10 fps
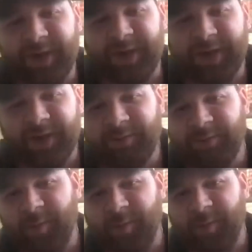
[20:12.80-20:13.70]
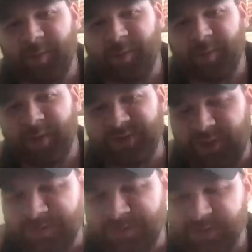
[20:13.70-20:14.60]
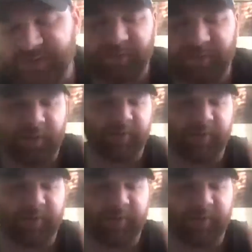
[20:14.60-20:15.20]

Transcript: the most honest person in the world, so